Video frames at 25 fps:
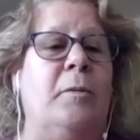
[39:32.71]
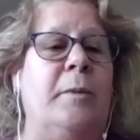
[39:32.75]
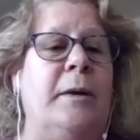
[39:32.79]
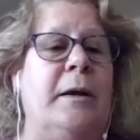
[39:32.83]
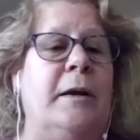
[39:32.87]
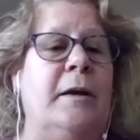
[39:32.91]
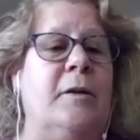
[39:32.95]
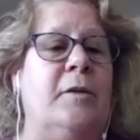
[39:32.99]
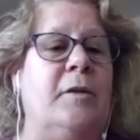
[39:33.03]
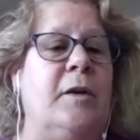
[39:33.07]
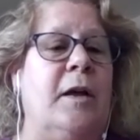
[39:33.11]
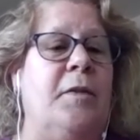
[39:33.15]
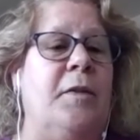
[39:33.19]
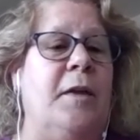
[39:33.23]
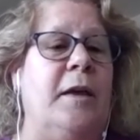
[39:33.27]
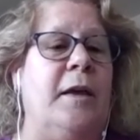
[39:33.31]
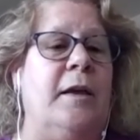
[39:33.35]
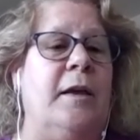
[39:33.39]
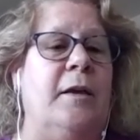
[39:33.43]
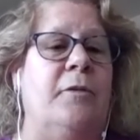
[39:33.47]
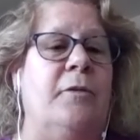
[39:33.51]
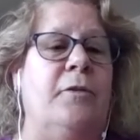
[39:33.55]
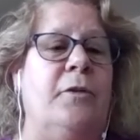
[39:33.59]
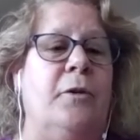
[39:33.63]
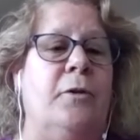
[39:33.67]
because I think
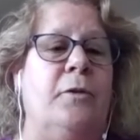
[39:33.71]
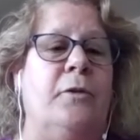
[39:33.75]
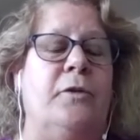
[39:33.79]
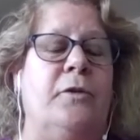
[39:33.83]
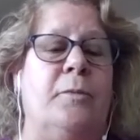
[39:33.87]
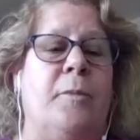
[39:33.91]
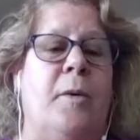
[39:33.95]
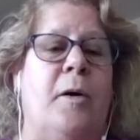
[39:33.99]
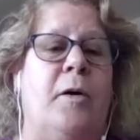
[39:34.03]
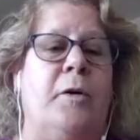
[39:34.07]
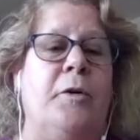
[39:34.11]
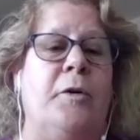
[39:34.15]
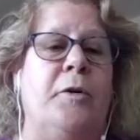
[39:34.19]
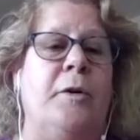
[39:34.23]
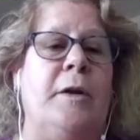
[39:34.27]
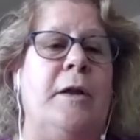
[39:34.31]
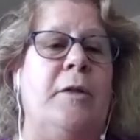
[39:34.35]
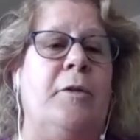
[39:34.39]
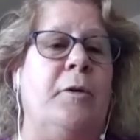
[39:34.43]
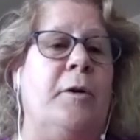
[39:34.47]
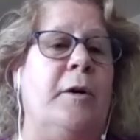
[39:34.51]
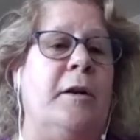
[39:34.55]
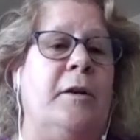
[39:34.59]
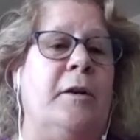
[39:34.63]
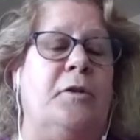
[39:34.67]
if you're small, you're
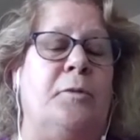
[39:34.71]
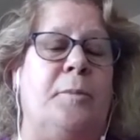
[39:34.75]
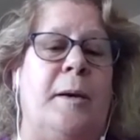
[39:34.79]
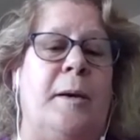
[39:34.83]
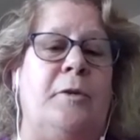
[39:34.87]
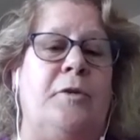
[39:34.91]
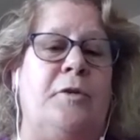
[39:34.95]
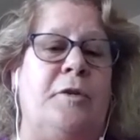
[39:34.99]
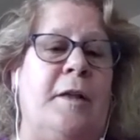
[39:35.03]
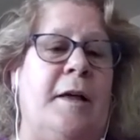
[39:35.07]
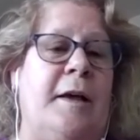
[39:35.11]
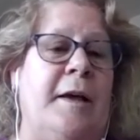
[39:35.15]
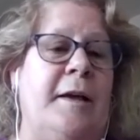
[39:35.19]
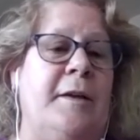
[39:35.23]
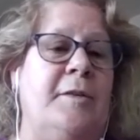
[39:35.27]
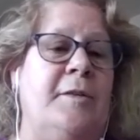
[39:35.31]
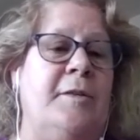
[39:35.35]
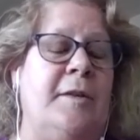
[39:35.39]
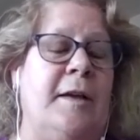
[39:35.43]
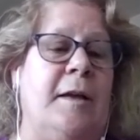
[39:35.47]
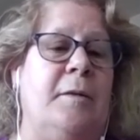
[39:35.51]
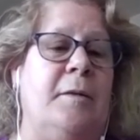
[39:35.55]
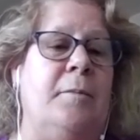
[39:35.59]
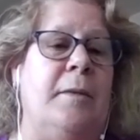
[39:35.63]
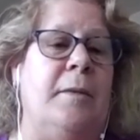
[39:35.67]
either going to specialize
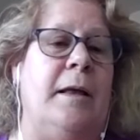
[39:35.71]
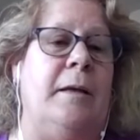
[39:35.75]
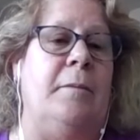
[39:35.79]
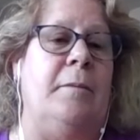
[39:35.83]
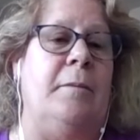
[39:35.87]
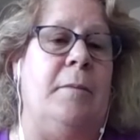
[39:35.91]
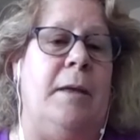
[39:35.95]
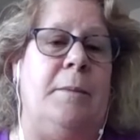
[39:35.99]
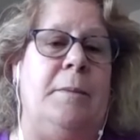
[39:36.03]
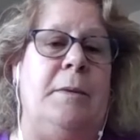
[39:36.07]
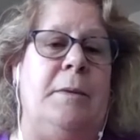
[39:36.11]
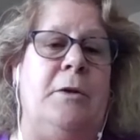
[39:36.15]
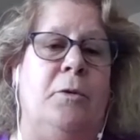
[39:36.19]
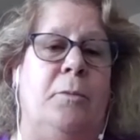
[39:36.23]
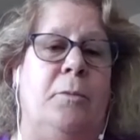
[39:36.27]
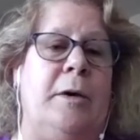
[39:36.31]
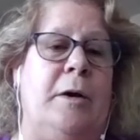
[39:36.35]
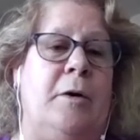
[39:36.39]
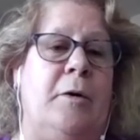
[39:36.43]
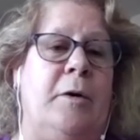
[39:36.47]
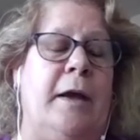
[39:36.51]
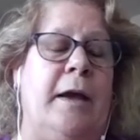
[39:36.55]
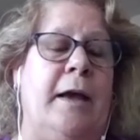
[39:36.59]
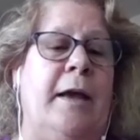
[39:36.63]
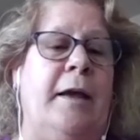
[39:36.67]
and maybe you'll be
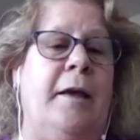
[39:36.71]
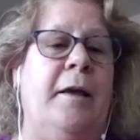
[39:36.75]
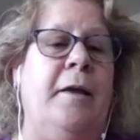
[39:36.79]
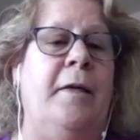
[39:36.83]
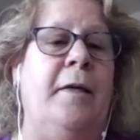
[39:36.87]
okay,